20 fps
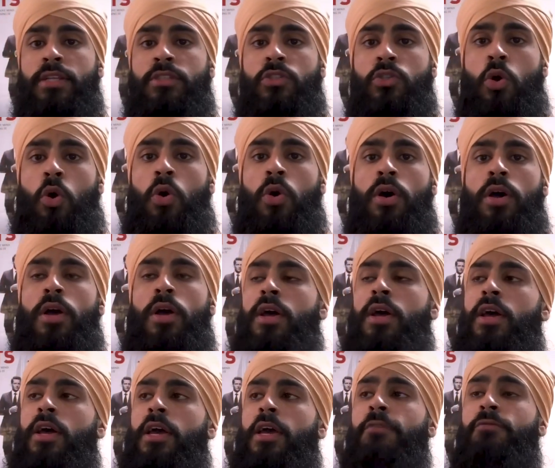So
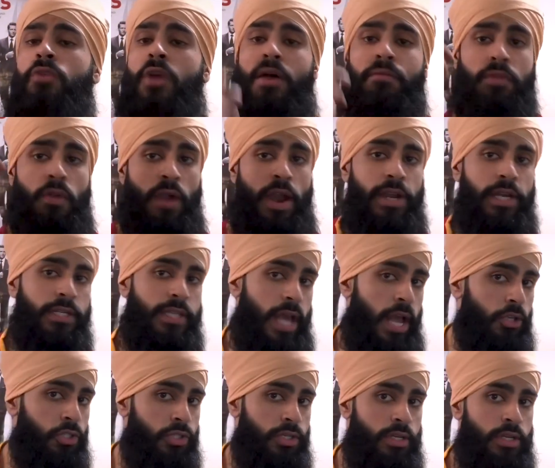if you have the right
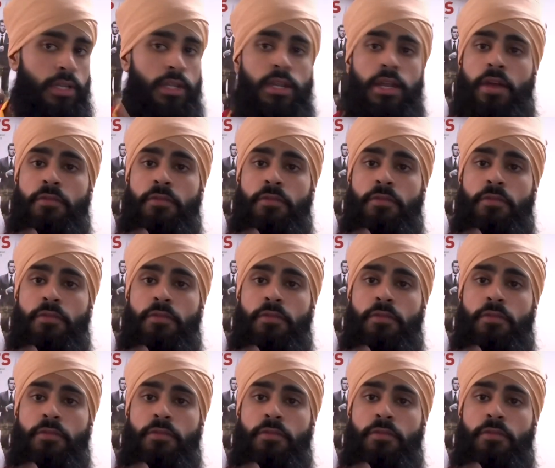intention,